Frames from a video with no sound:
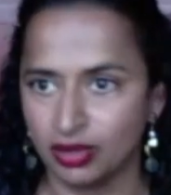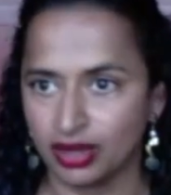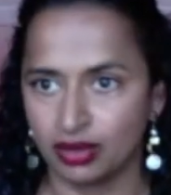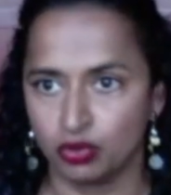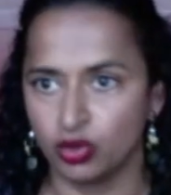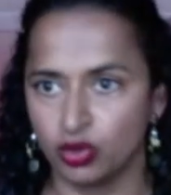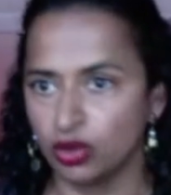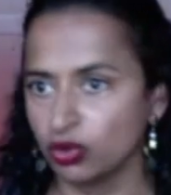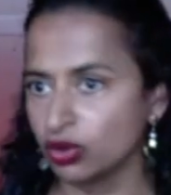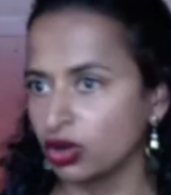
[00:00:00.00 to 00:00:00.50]
We
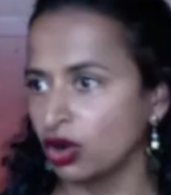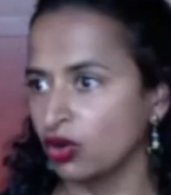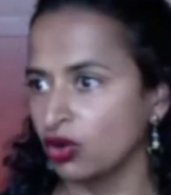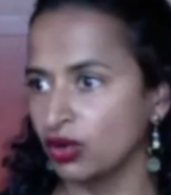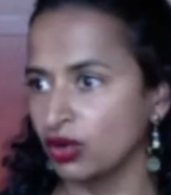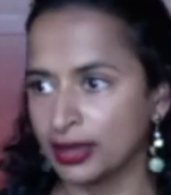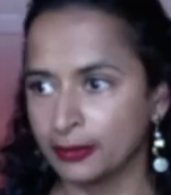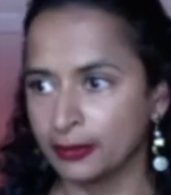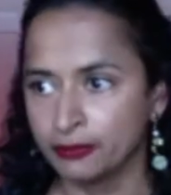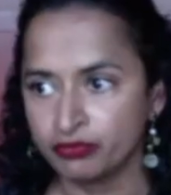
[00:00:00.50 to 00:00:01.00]
were
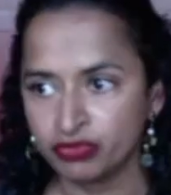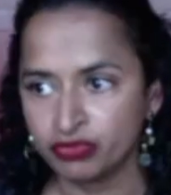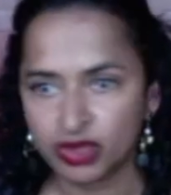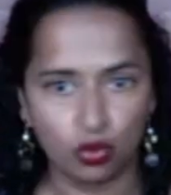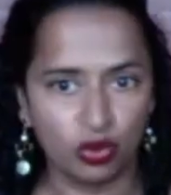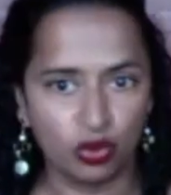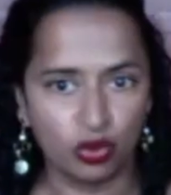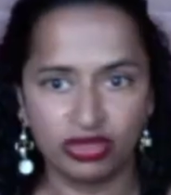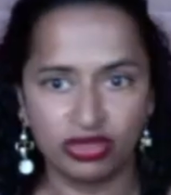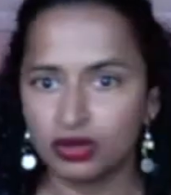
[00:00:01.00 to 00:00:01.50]
going
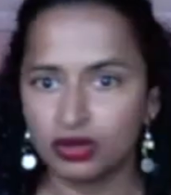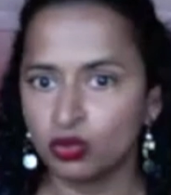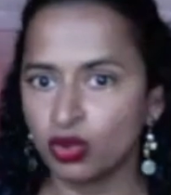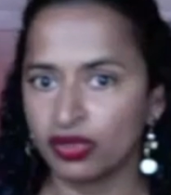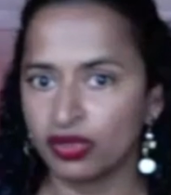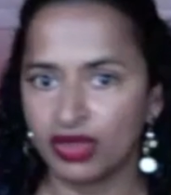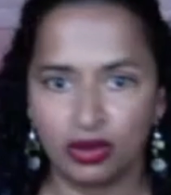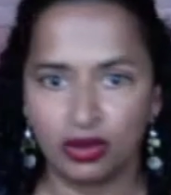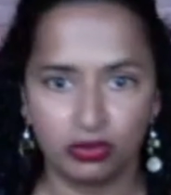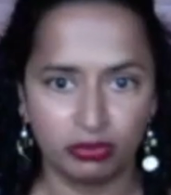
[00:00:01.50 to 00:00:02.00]
with and
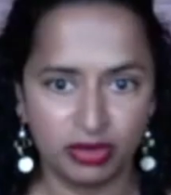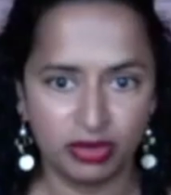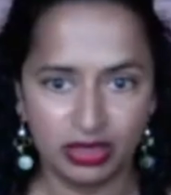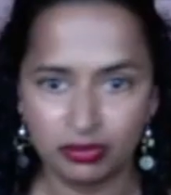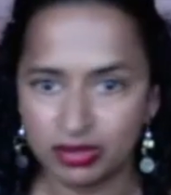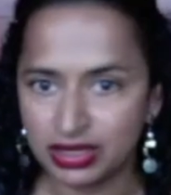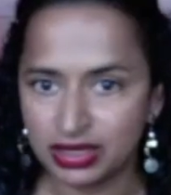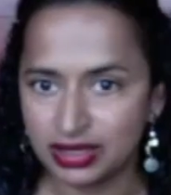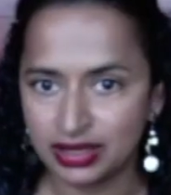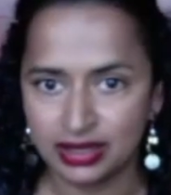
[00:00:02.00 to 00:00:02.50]
without
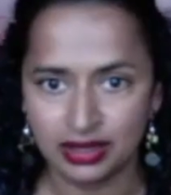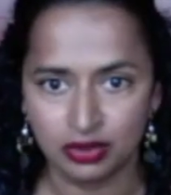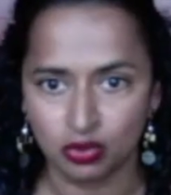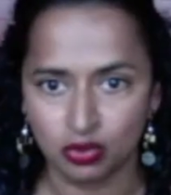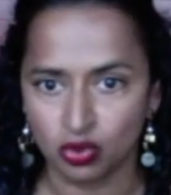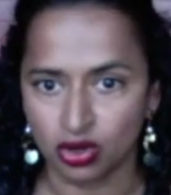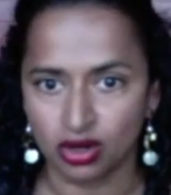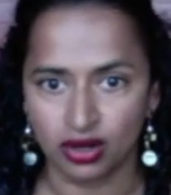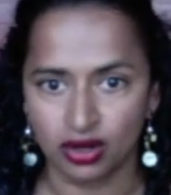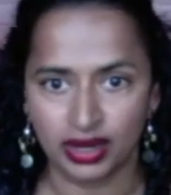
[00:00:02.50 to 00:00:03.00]
PPE to work.